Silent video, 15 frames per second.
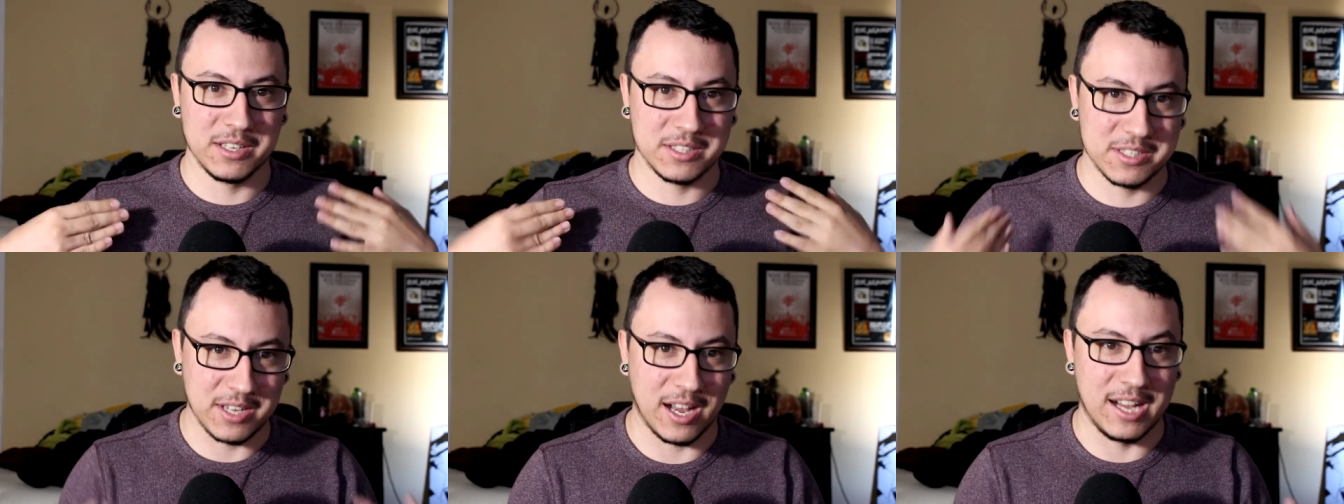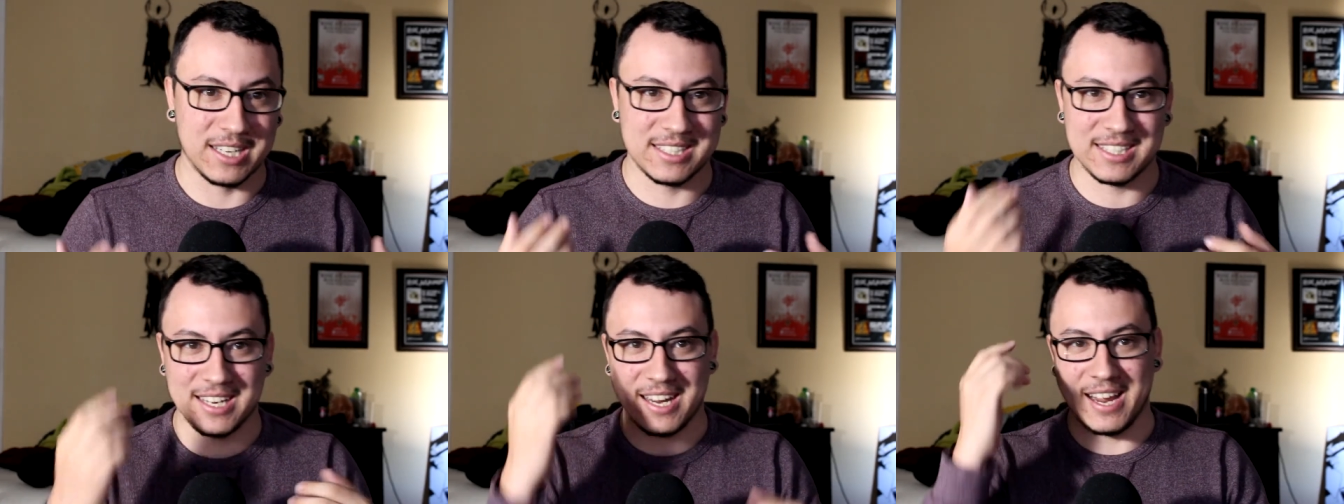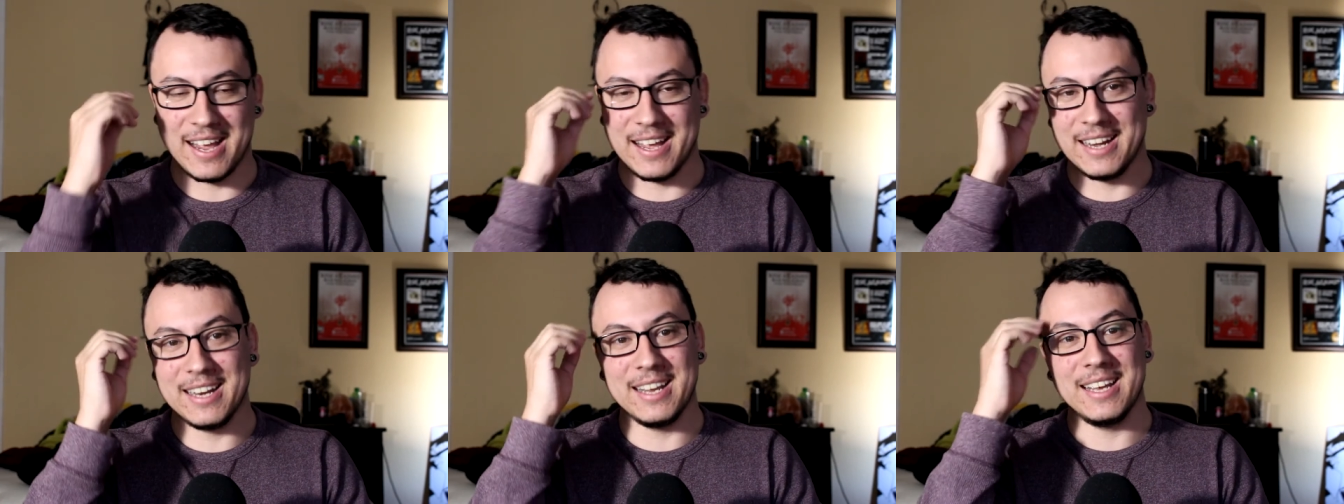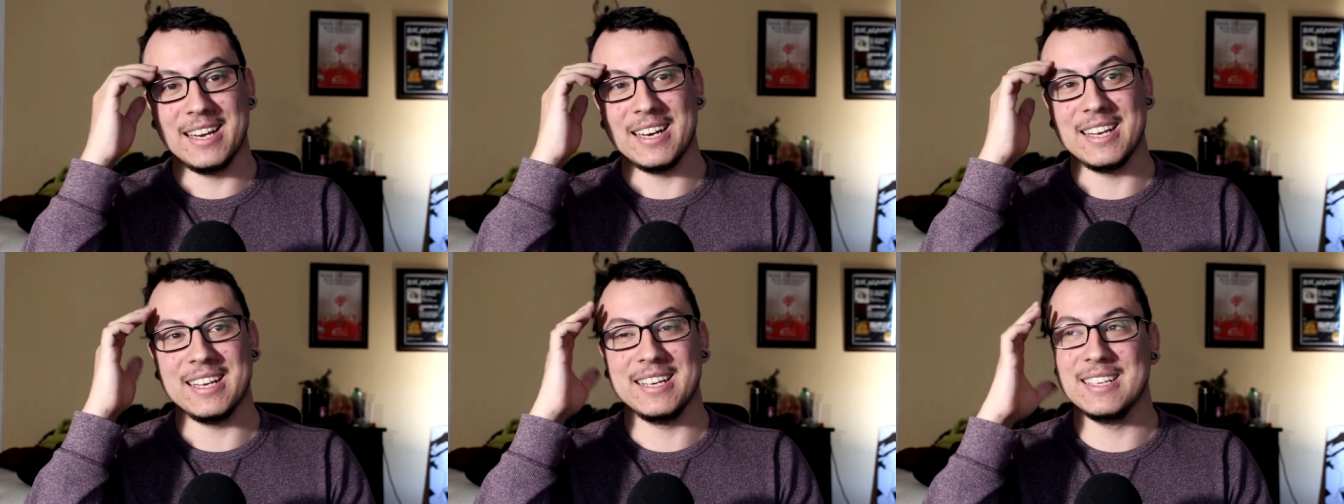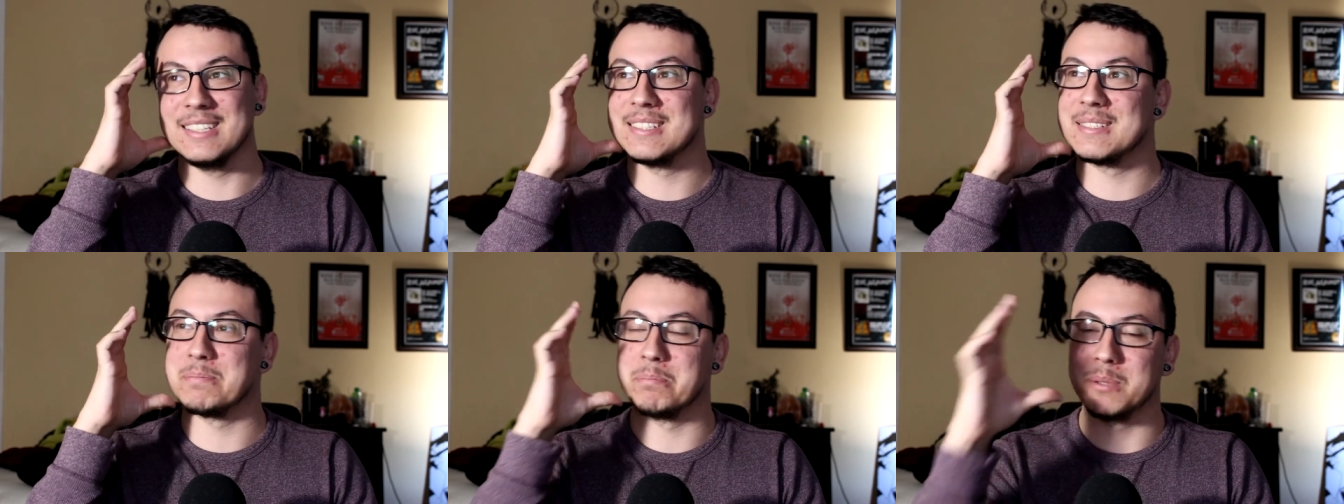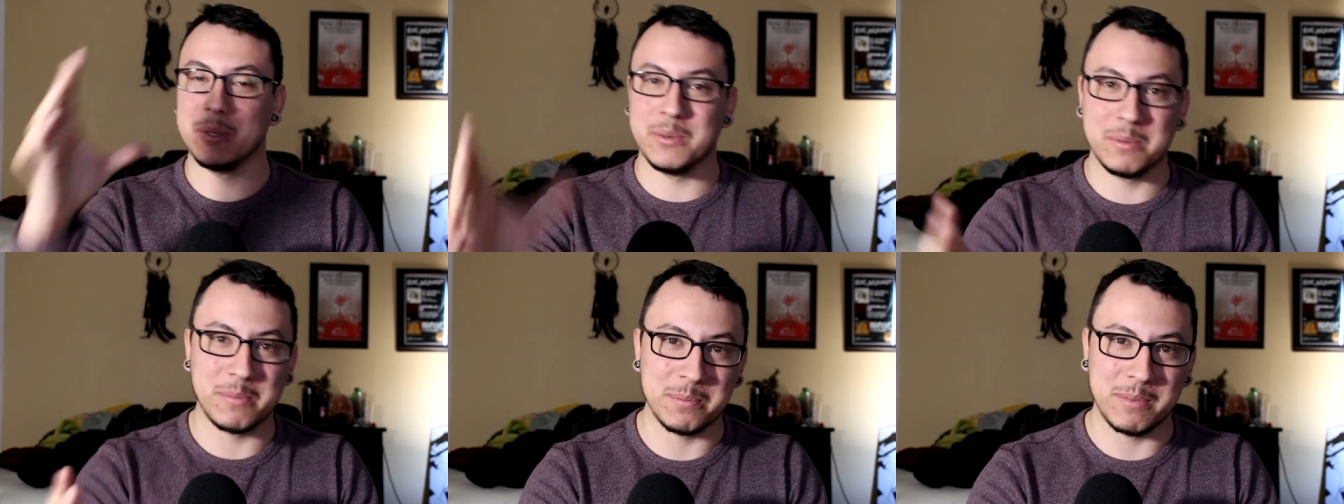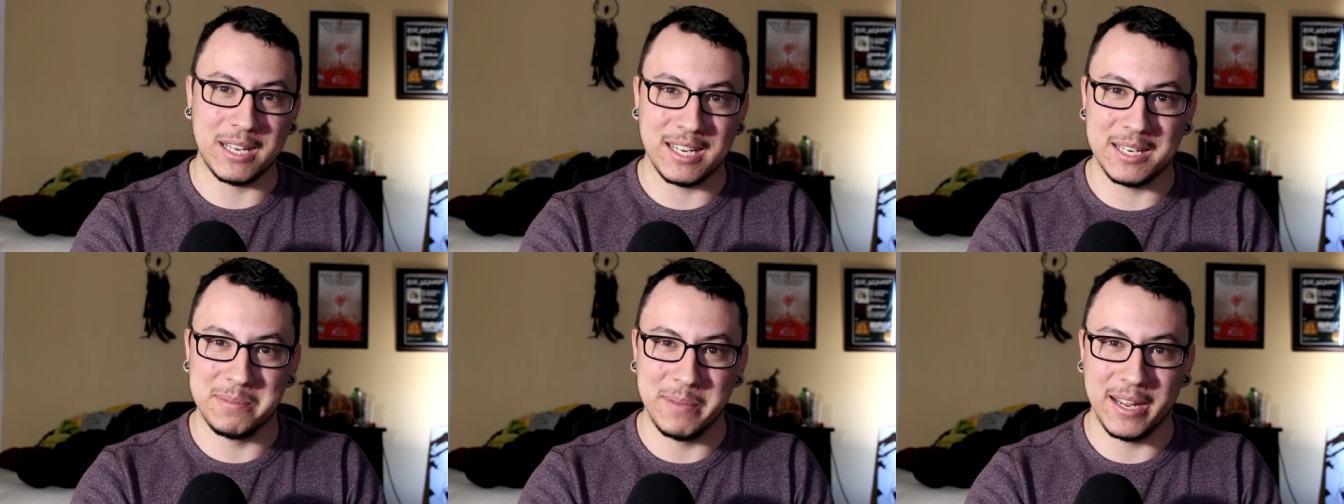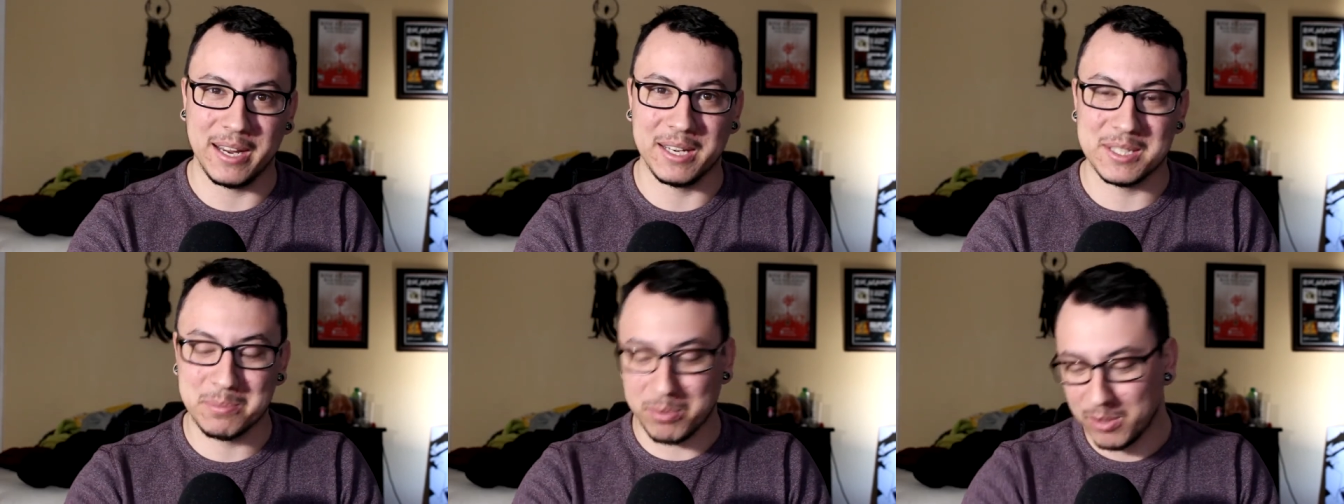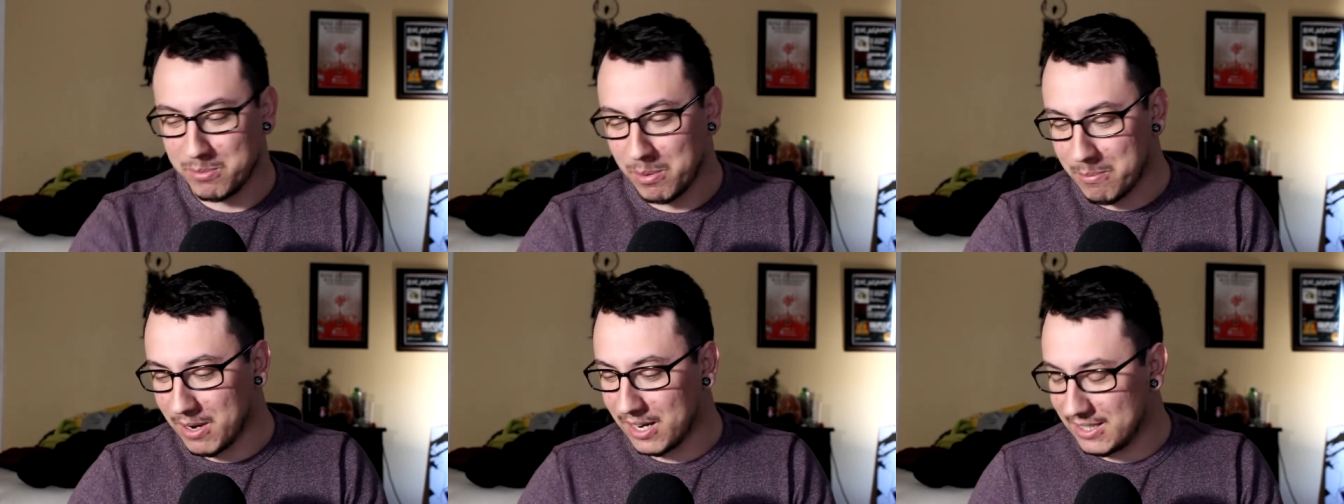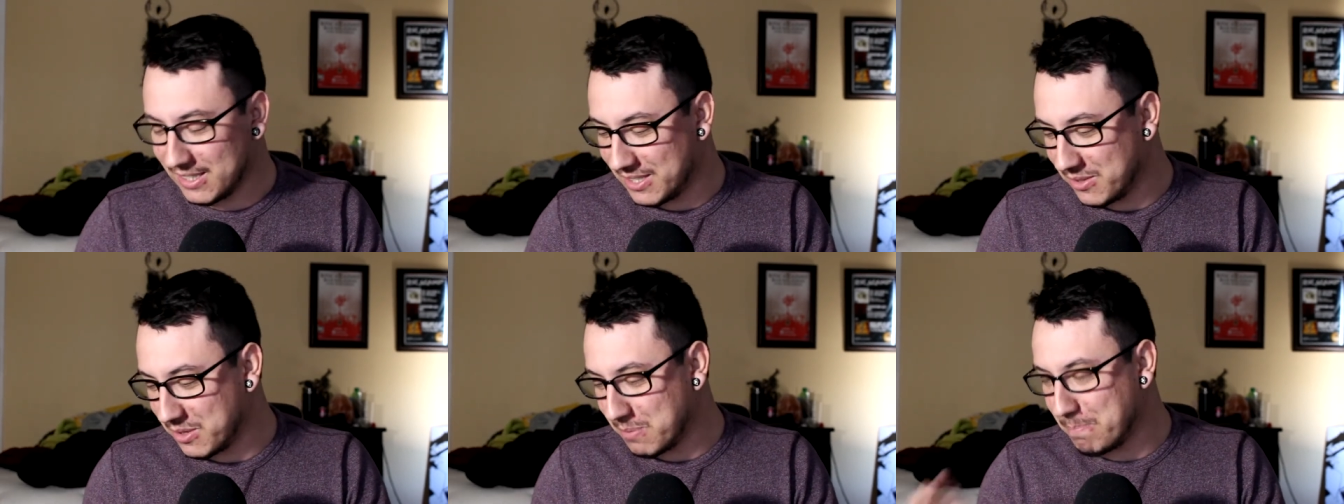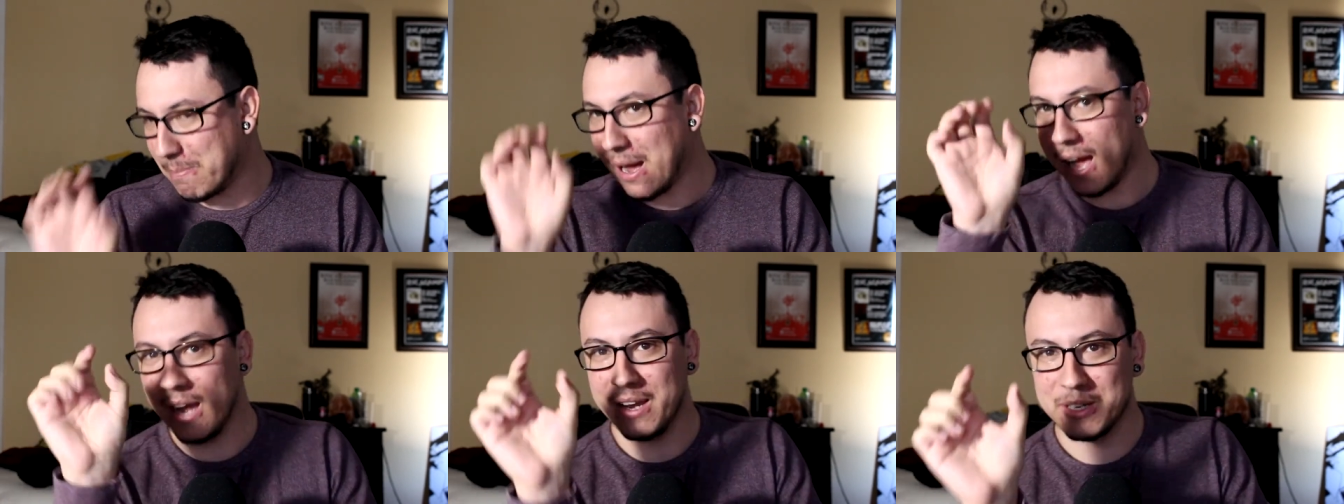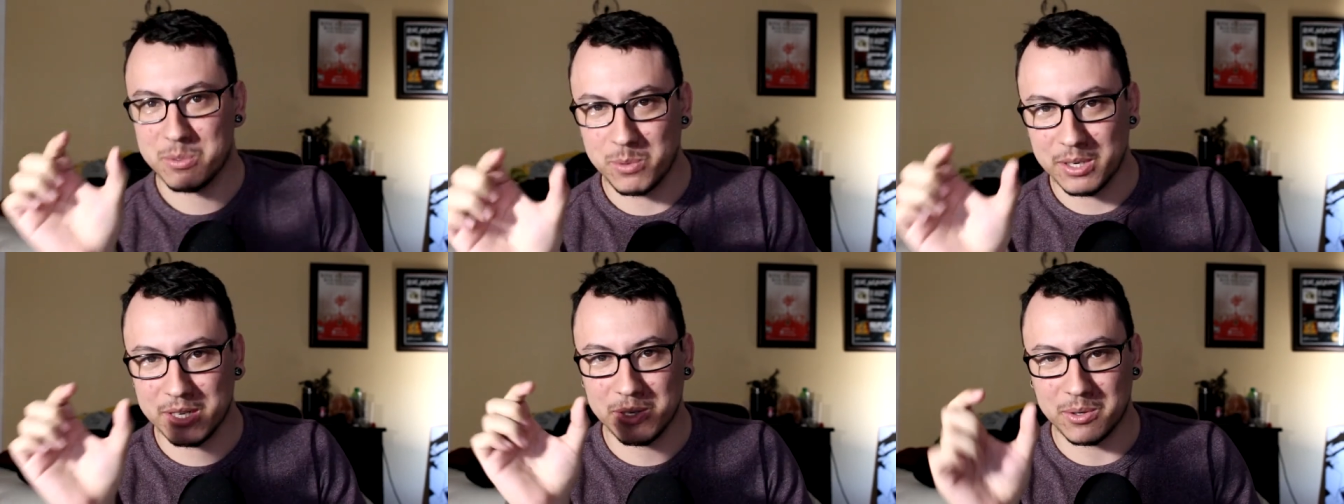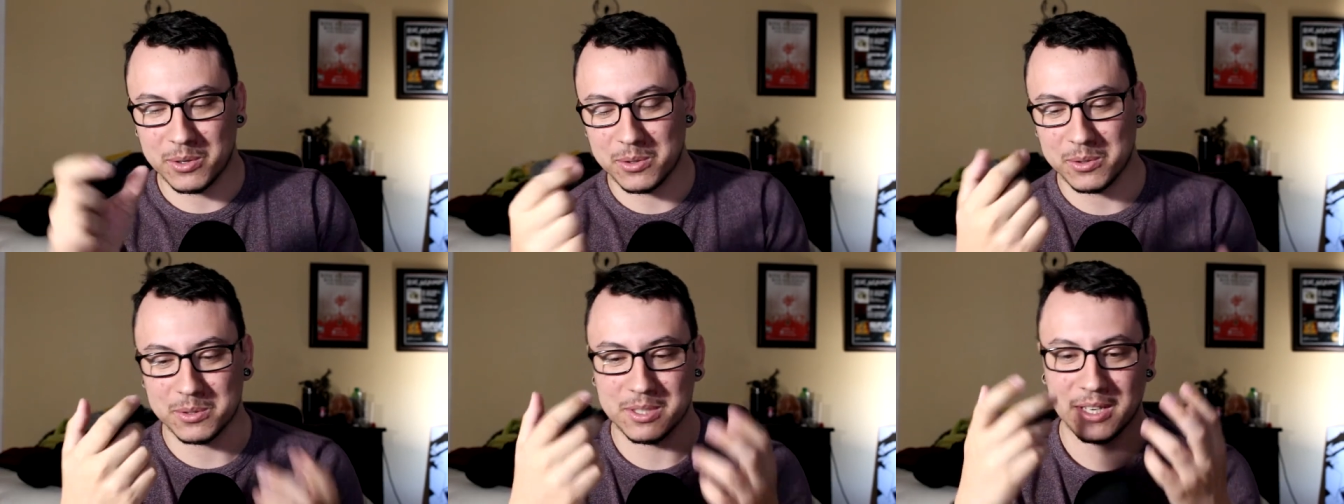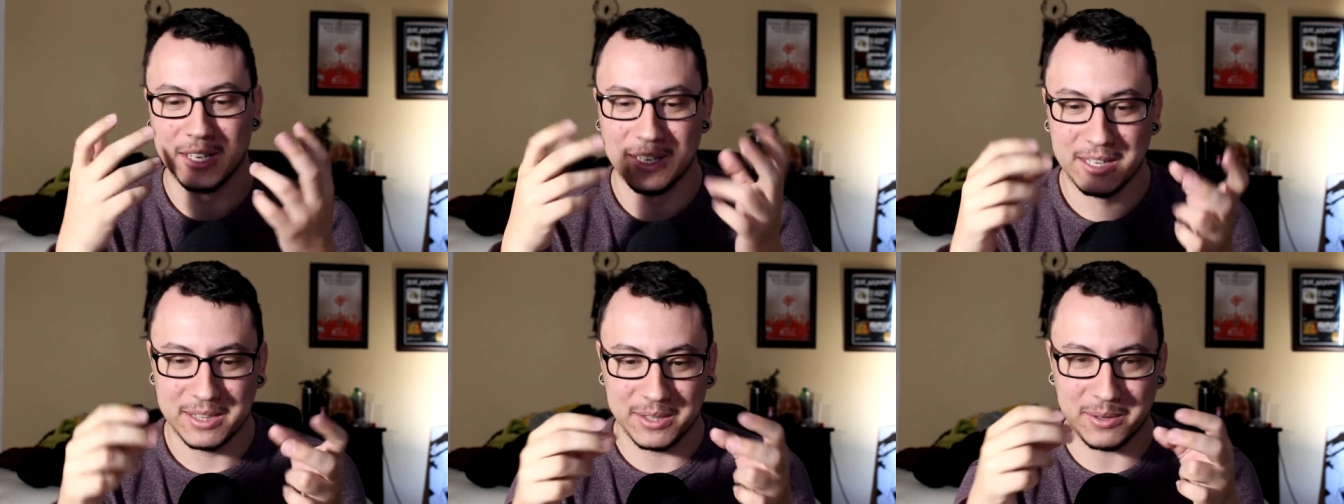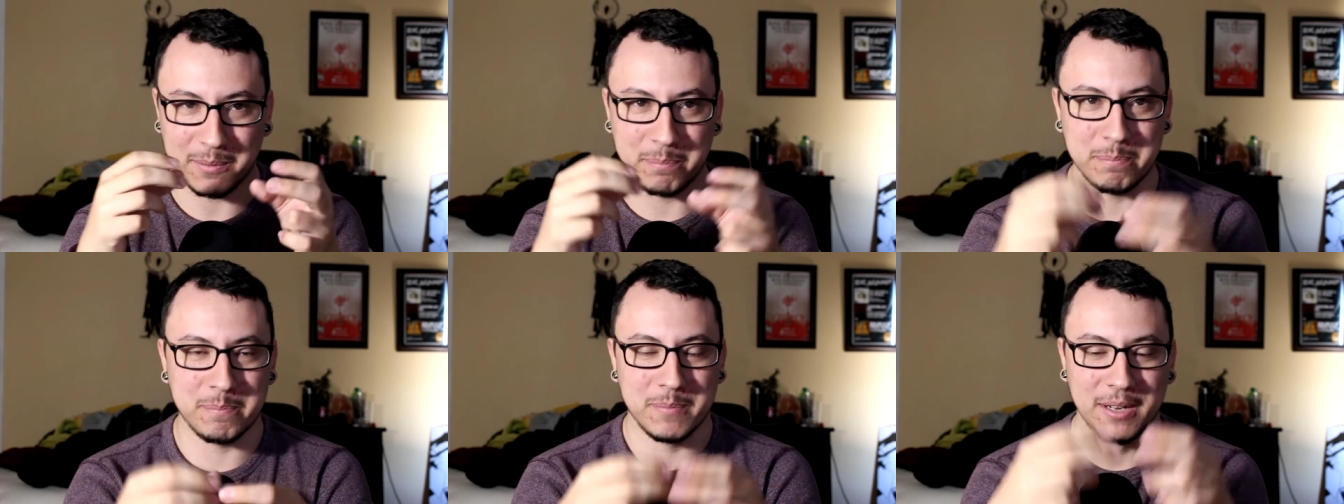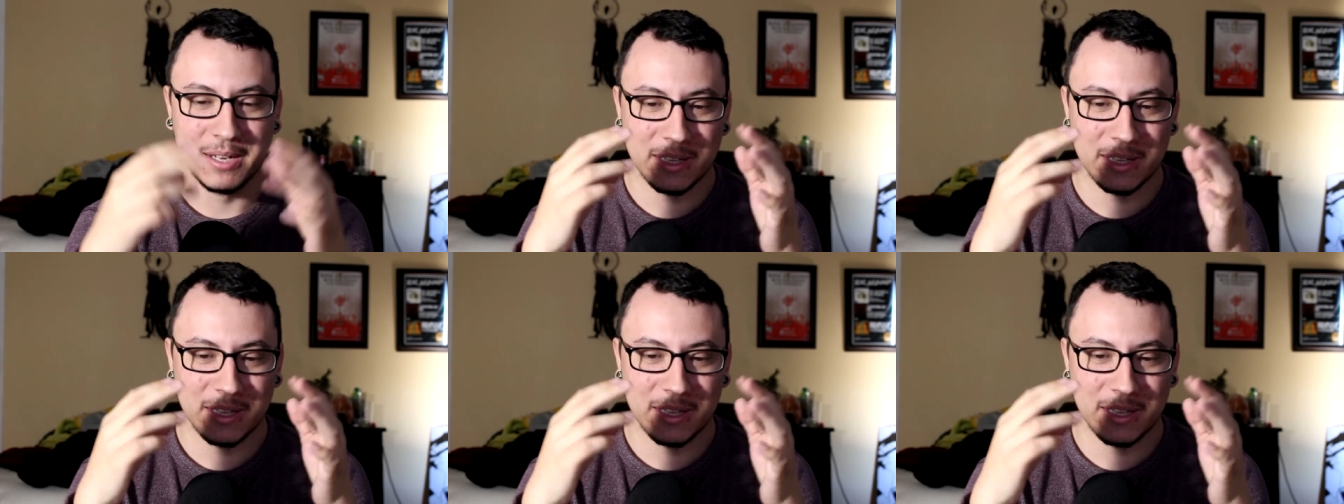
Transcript: sauce and it is blowing my mind man it's blowing my mind that you could buy a 20 year old little